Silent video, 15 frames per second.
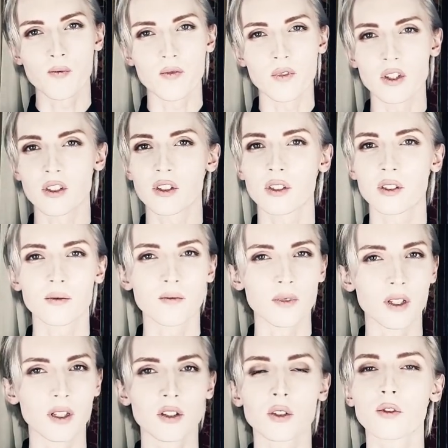
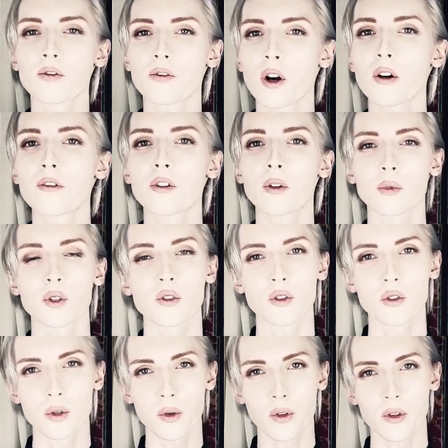it's far from the
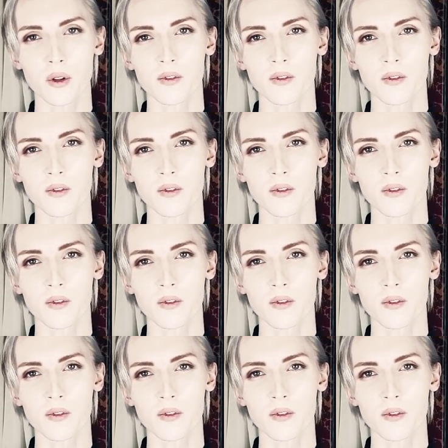truth